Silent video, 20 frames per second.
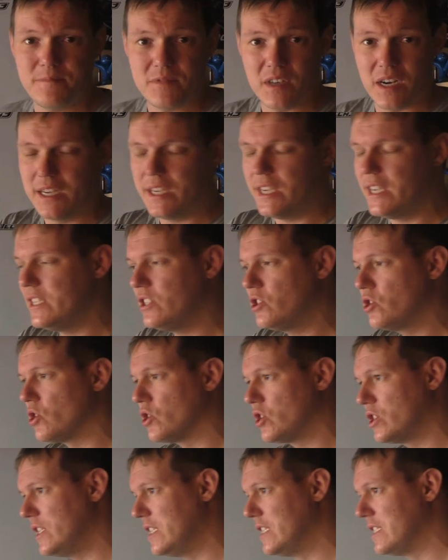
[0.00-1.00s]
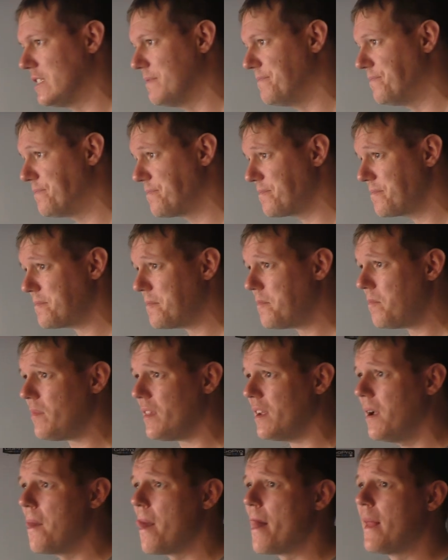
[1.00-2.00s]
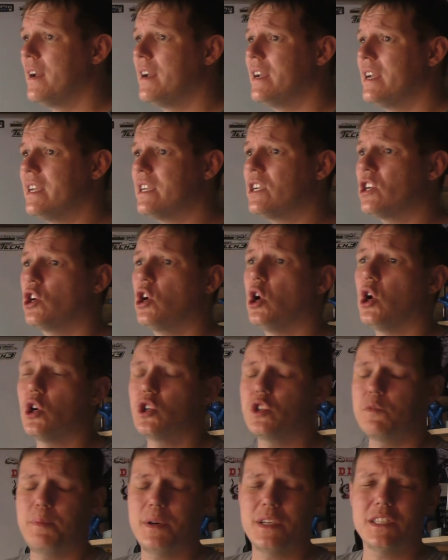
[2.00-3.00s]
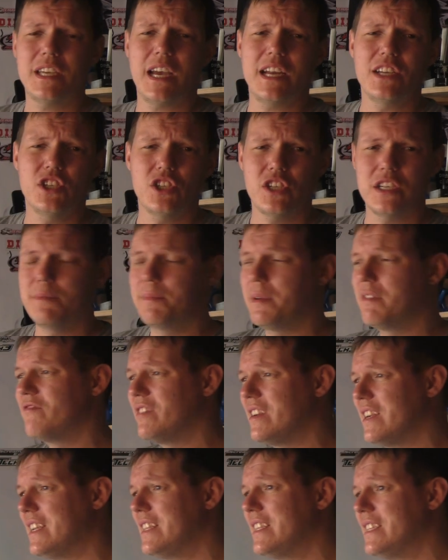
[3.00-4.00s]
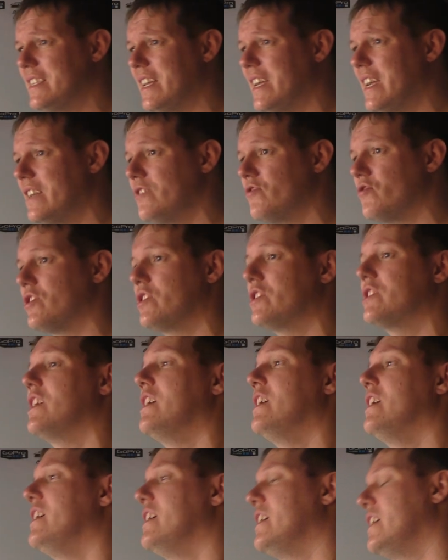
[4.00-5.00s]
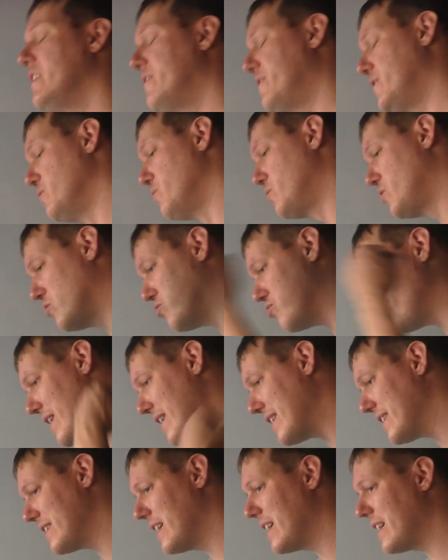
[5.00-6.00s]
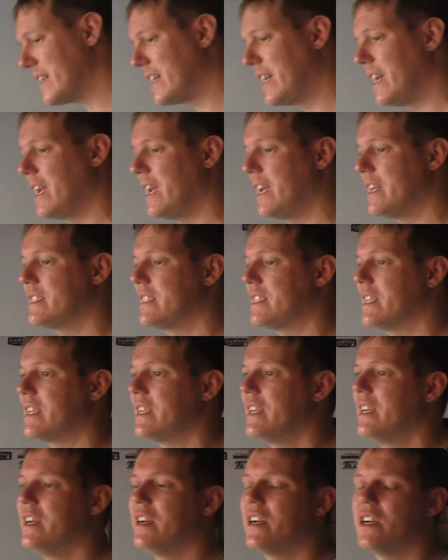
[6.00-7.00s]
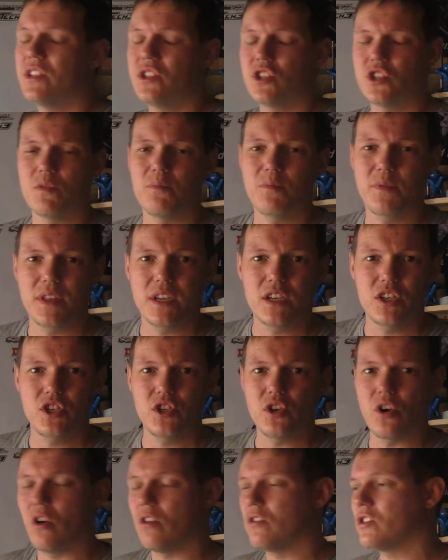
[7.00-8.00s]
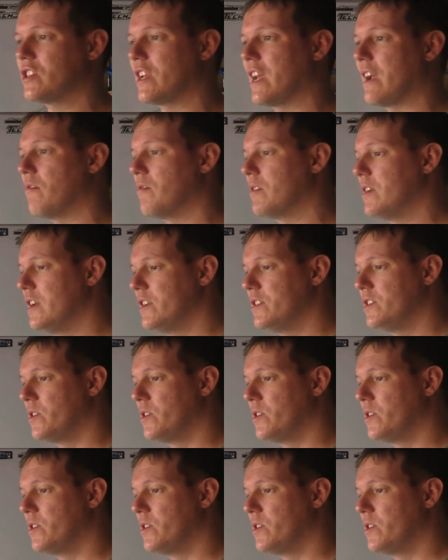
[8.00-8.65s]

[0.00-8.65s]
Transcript: Right, it just isn't. It could potentially be really dangerous if you crack that casing and something shorts out.